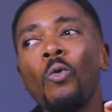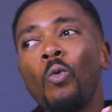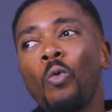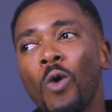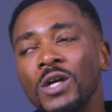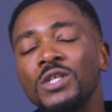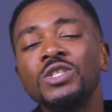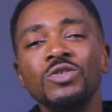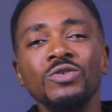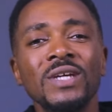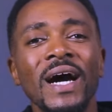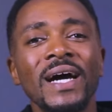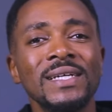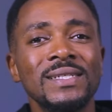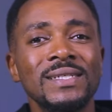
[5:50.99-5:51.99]
What do you
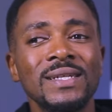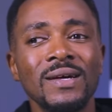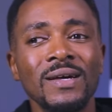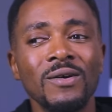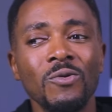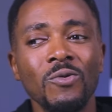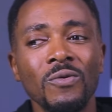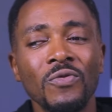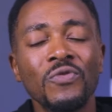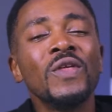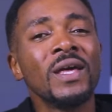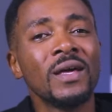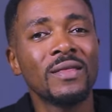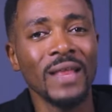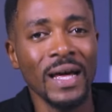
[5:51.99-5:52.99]
guys
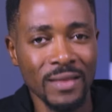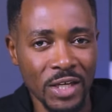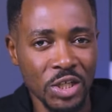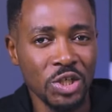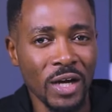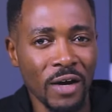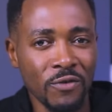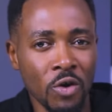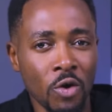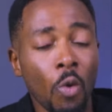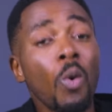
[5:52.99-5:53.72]
think that they should have done?